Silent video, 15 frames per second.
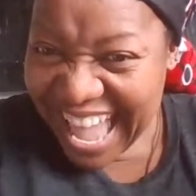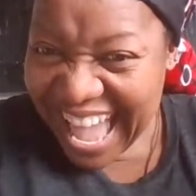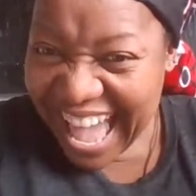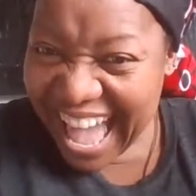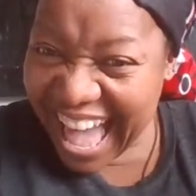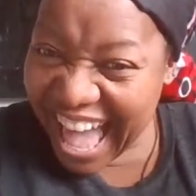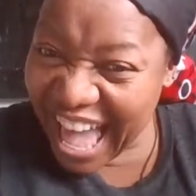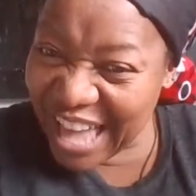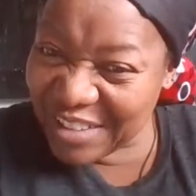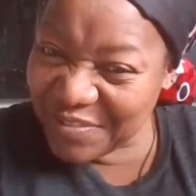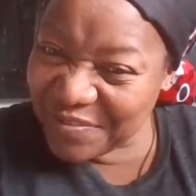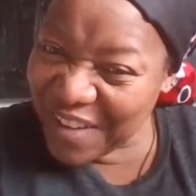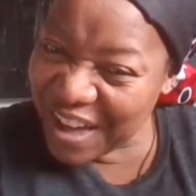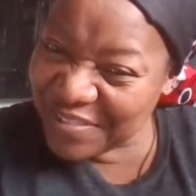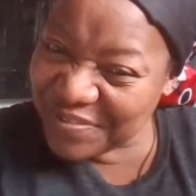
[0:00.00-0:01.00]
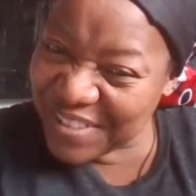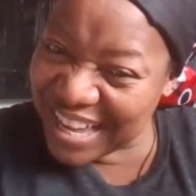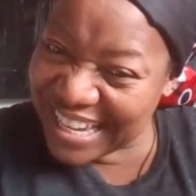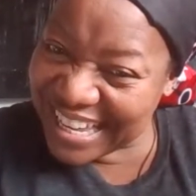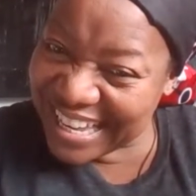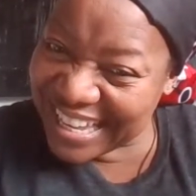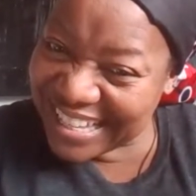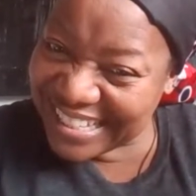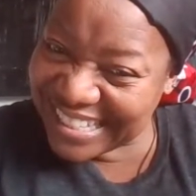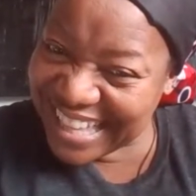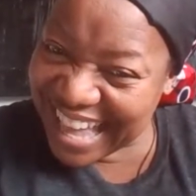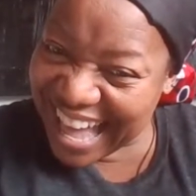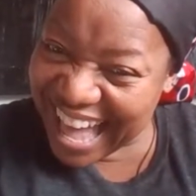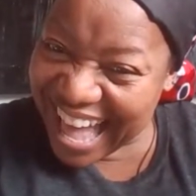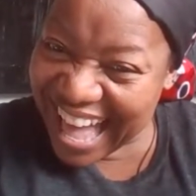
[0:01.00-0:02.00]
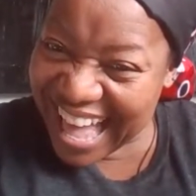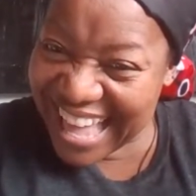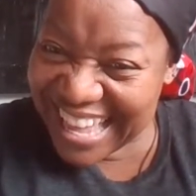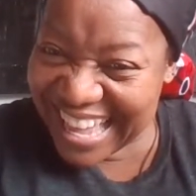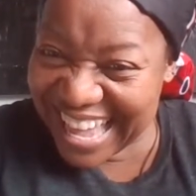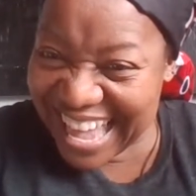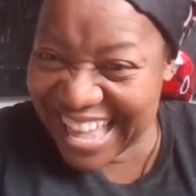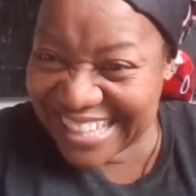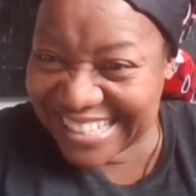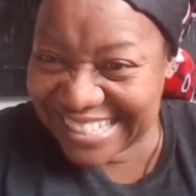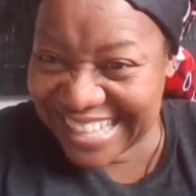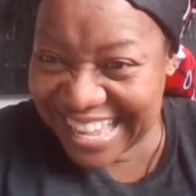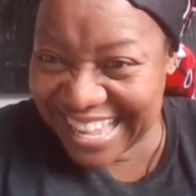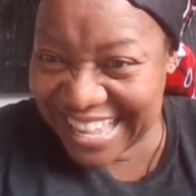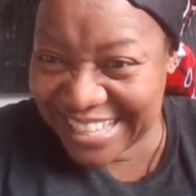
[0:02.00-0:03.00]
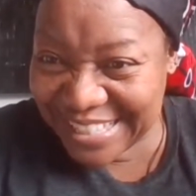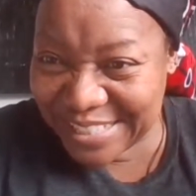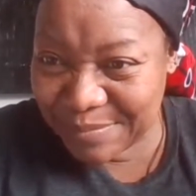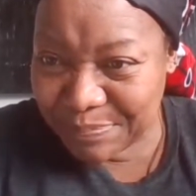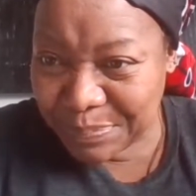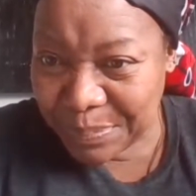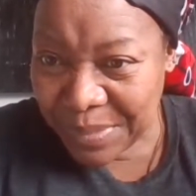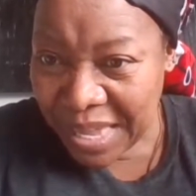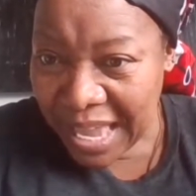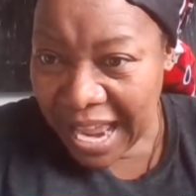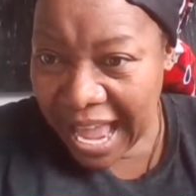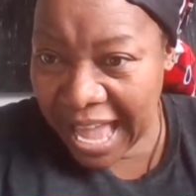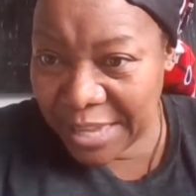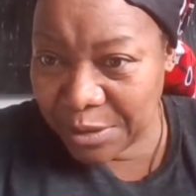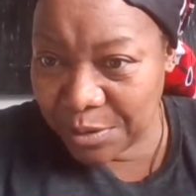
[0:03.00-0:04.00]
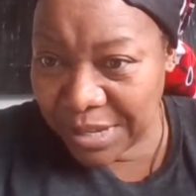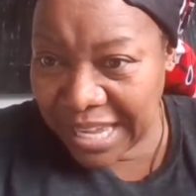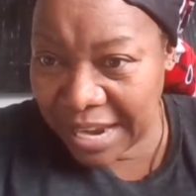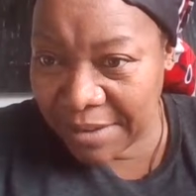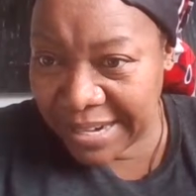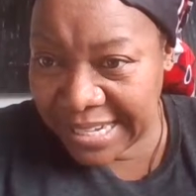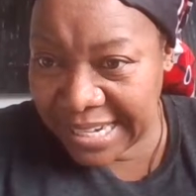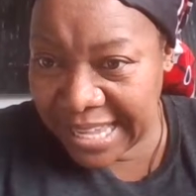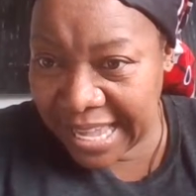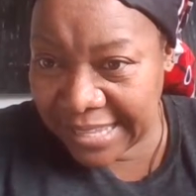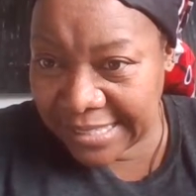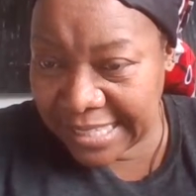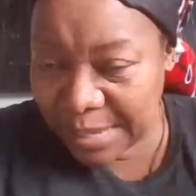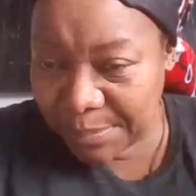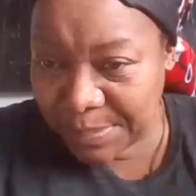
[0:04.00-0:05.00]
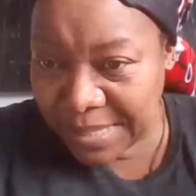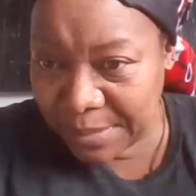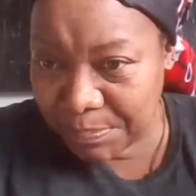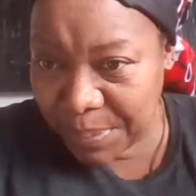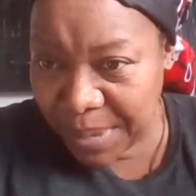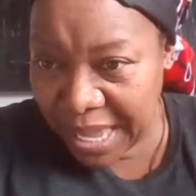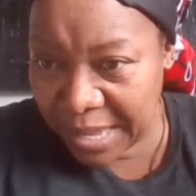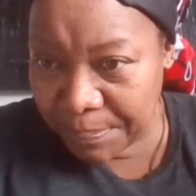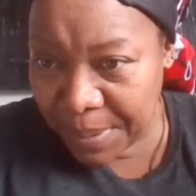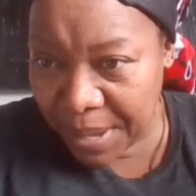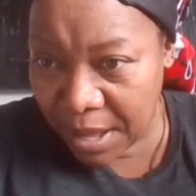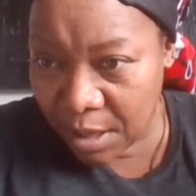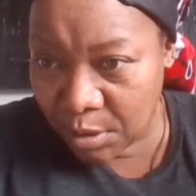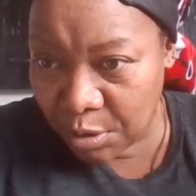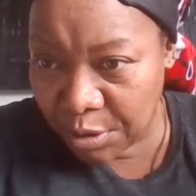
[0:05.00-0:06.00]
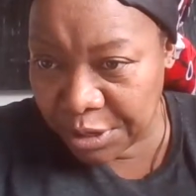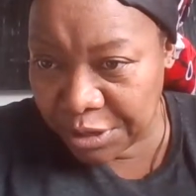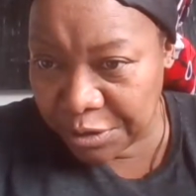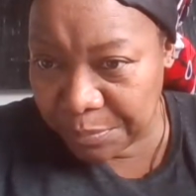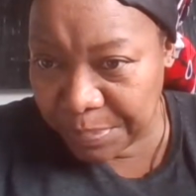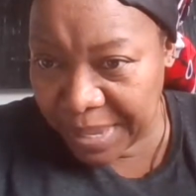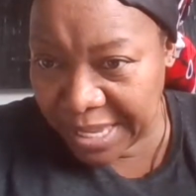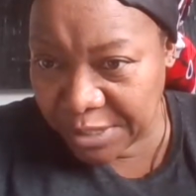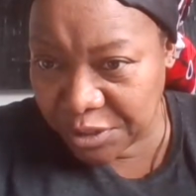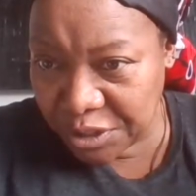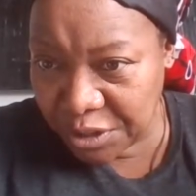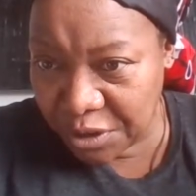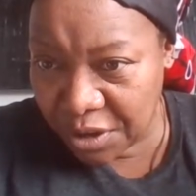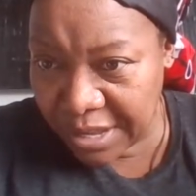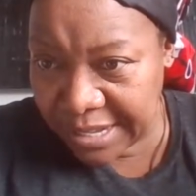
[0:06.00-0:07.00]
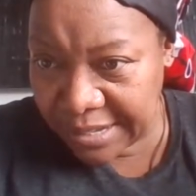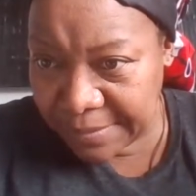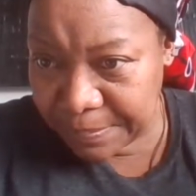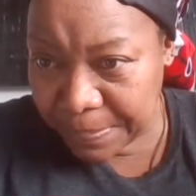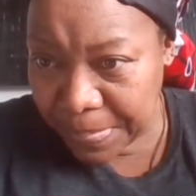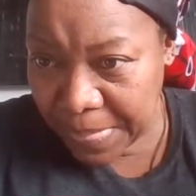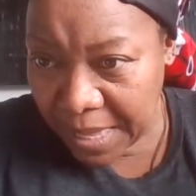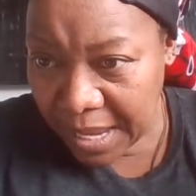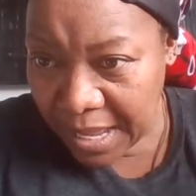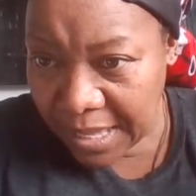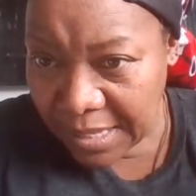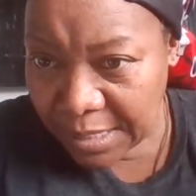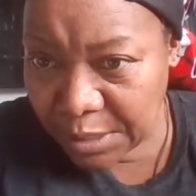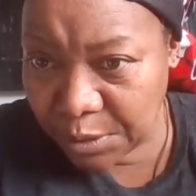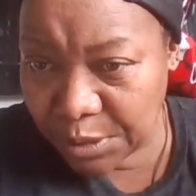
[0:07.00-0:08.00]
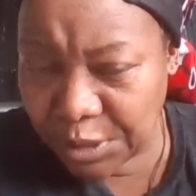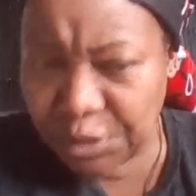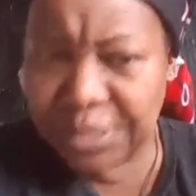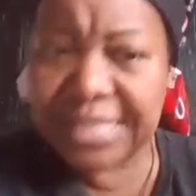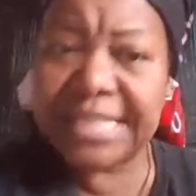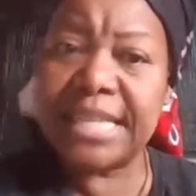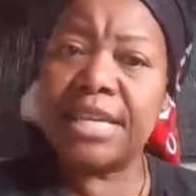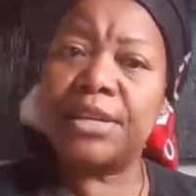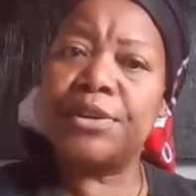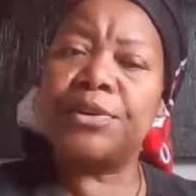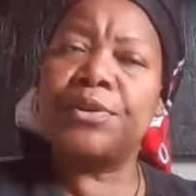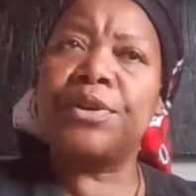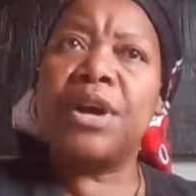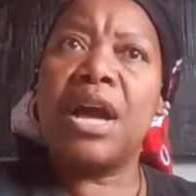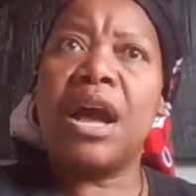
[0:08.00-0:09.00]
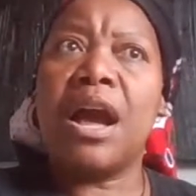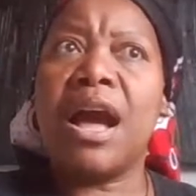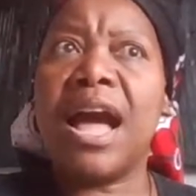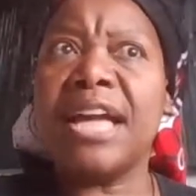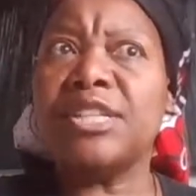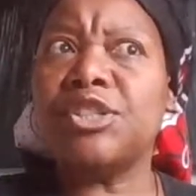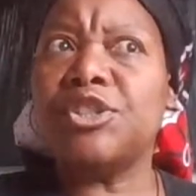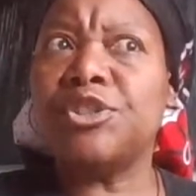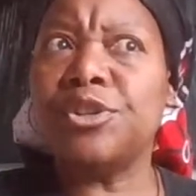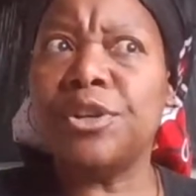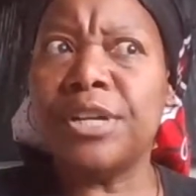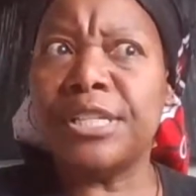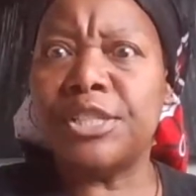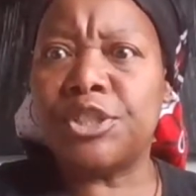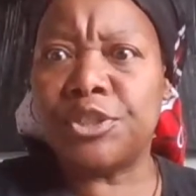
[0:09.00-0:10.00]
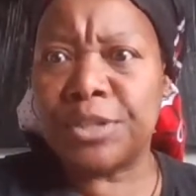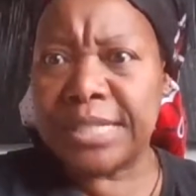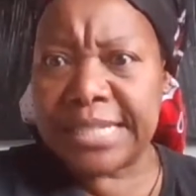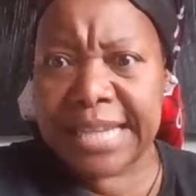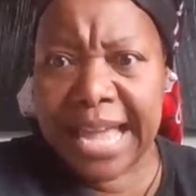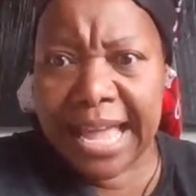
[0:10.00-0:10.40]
Hi, Fafalis. Hi, Essence. Are you currently accepting PayPal on your Patreon? Good to see you. I should, shouldn't